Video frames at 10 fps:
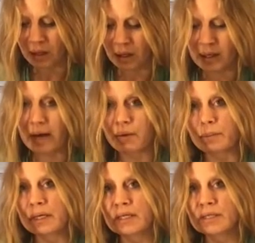Now
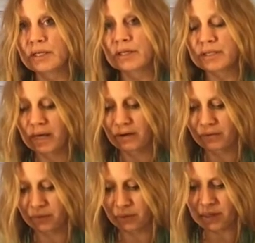repeat to yourself
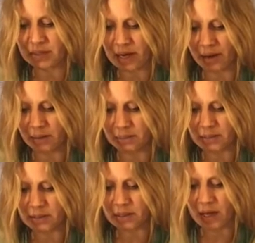3
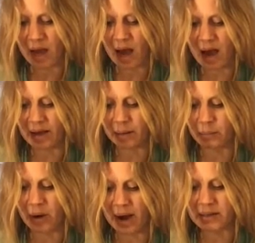times, I am
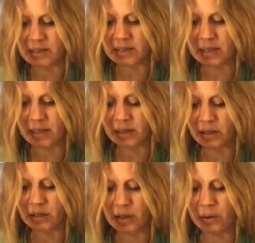practicing
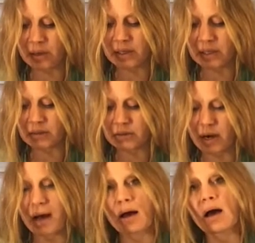Yoga
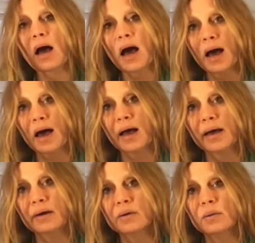Nidra,
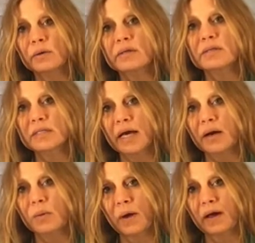I will stay
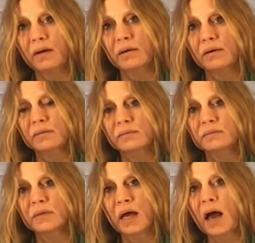awake.
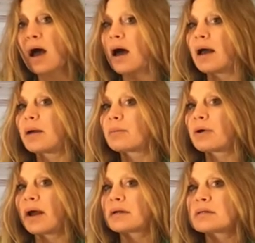I am
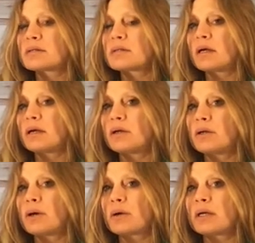practicing
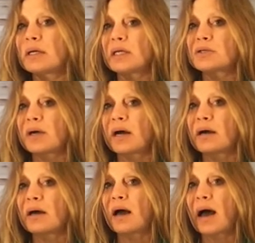Yoga Nidra,
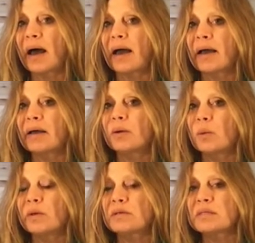I
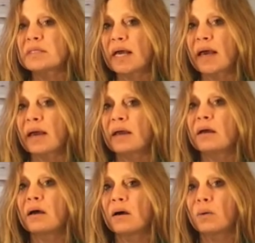will stay
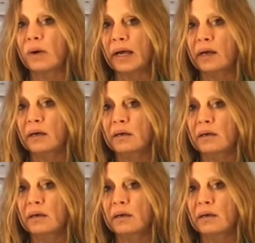awake.